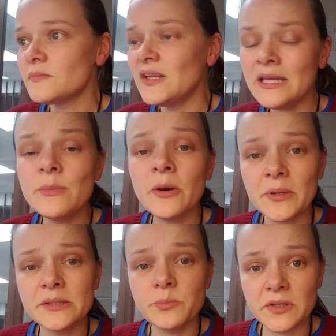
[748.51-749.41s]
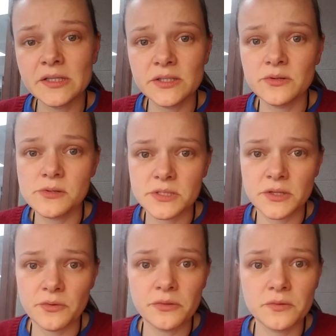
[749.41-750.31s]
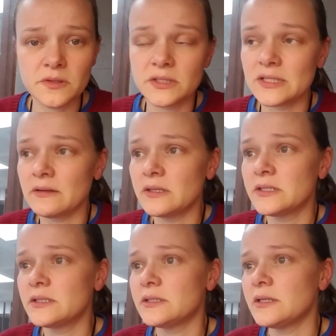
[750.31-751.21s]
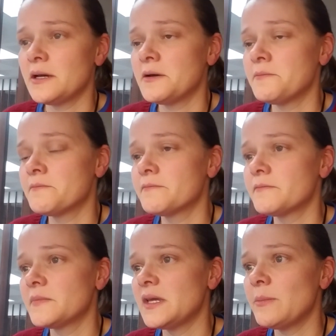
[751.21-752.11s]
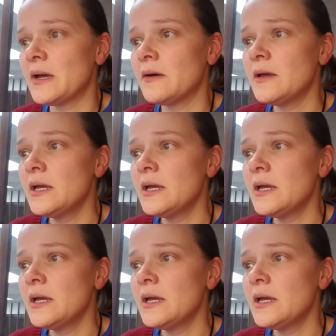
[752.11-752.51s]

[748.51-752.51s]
email me, please do so through the Southeast email.